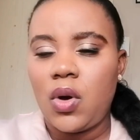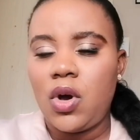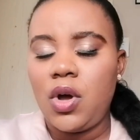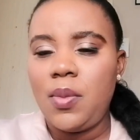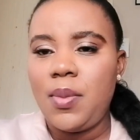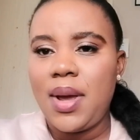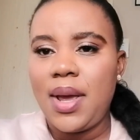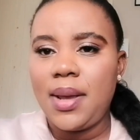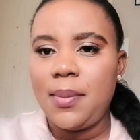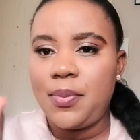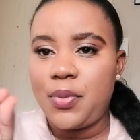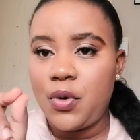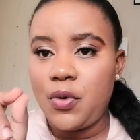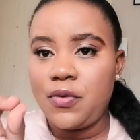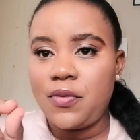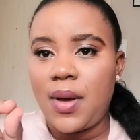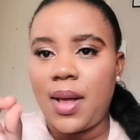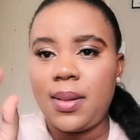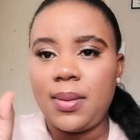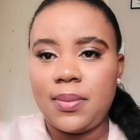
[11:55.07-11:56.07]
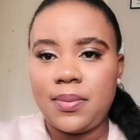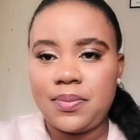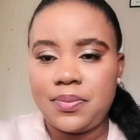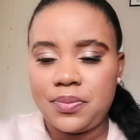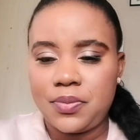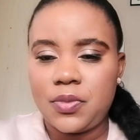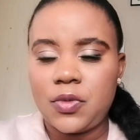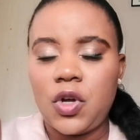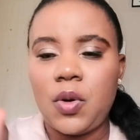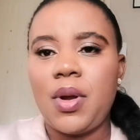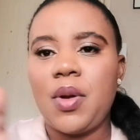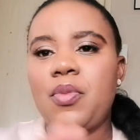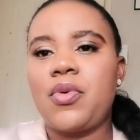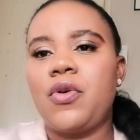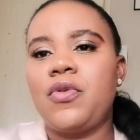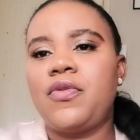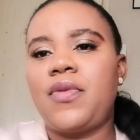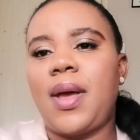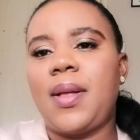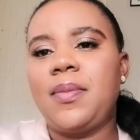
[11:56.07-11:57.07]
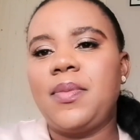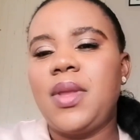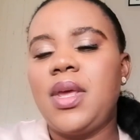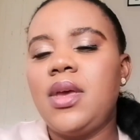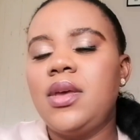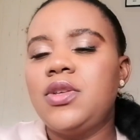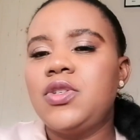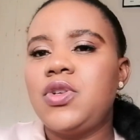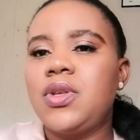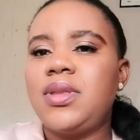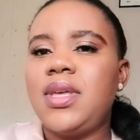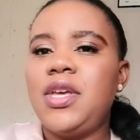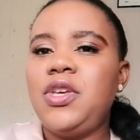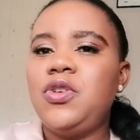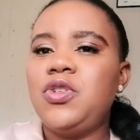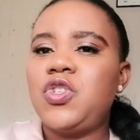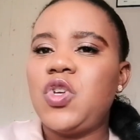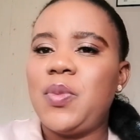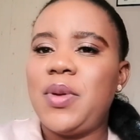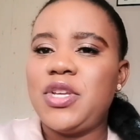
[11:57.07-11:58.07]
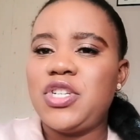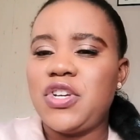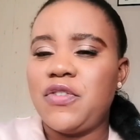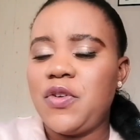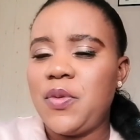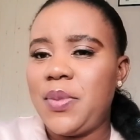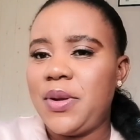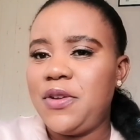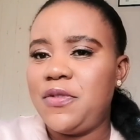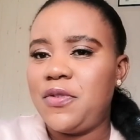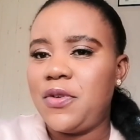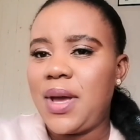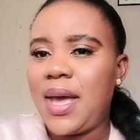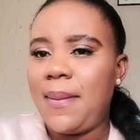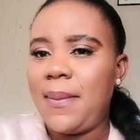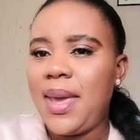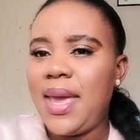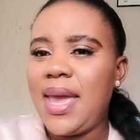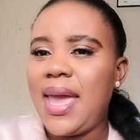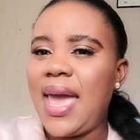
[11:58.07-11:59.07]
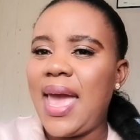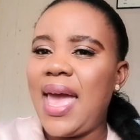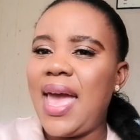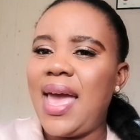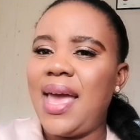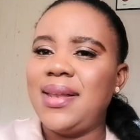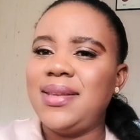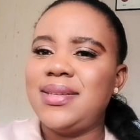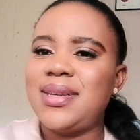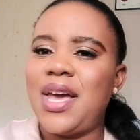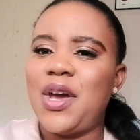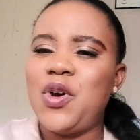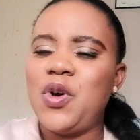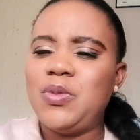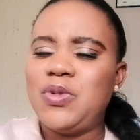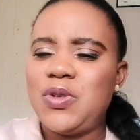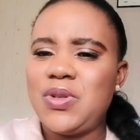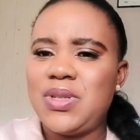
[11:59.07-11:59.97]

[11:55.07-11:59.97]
On my profile. So thank you so much, everybody, for coming. And I hope